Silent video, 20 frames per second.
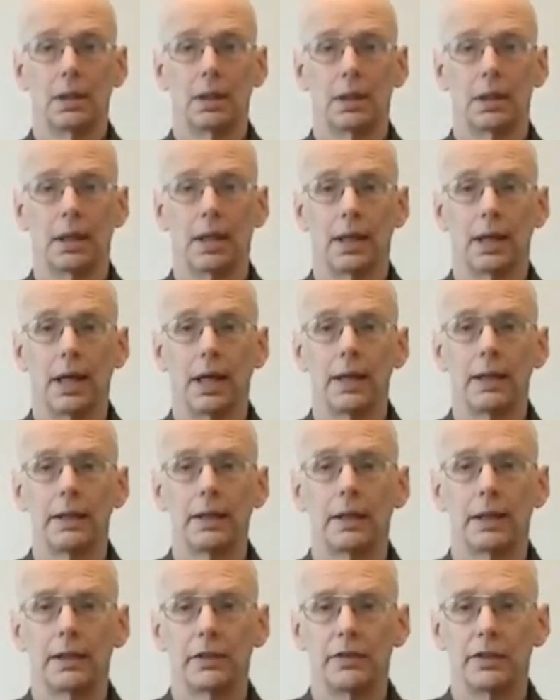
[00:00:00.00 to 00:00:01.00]
And I
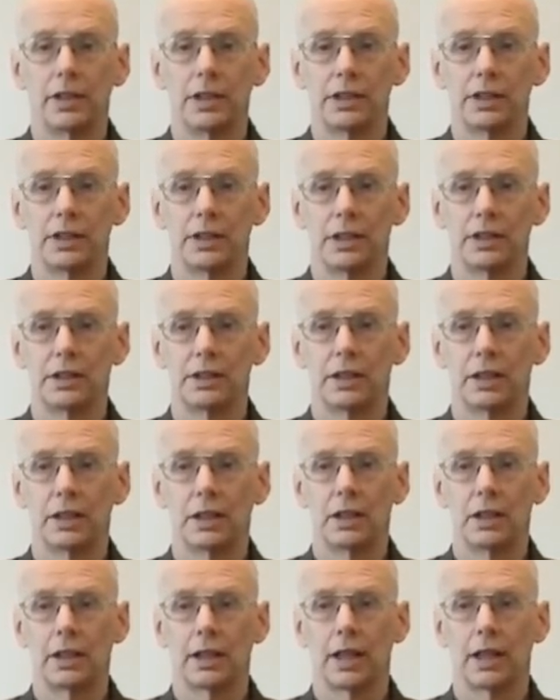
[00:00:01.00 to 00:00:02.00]
think of this as the
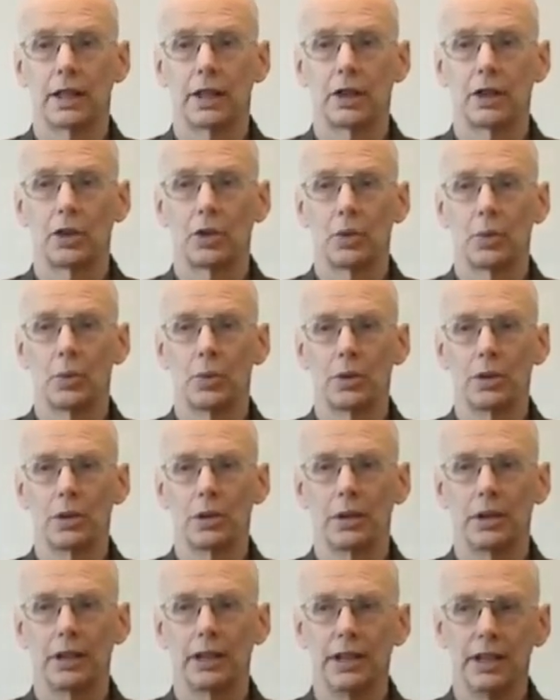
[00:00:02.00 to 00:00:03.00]
kind of
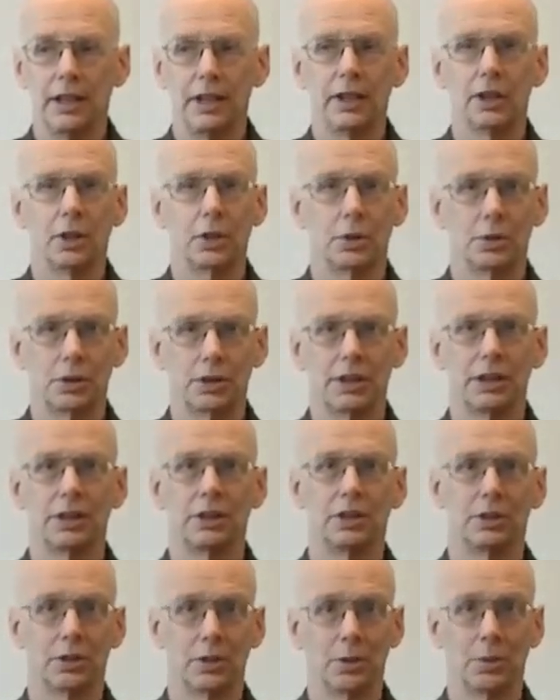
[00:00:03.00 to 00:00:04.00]
cornered ego
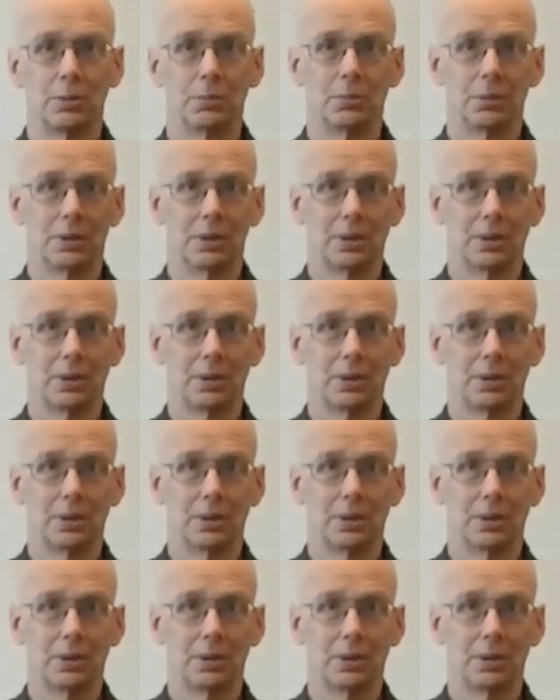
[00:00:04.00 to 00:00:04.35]
syndrome.